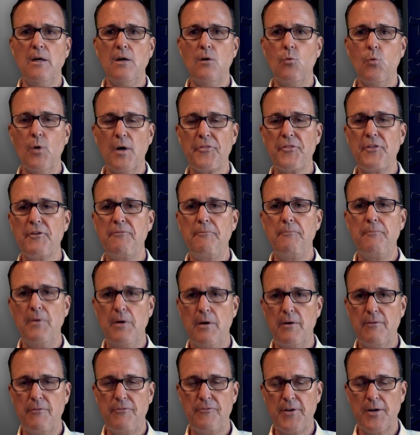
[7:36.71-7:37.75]
what the
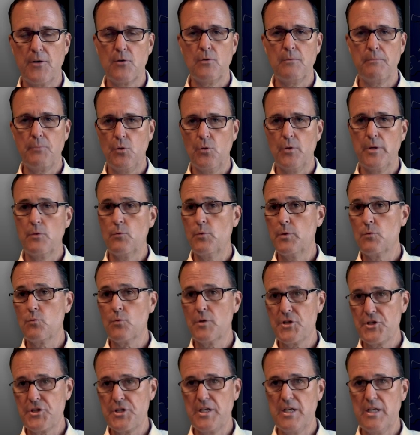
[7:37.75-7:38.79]
federal employee would
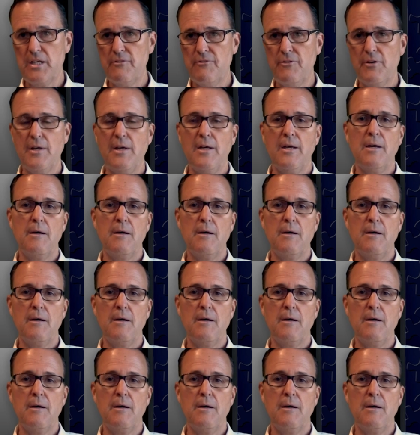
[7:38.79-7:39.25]
receive.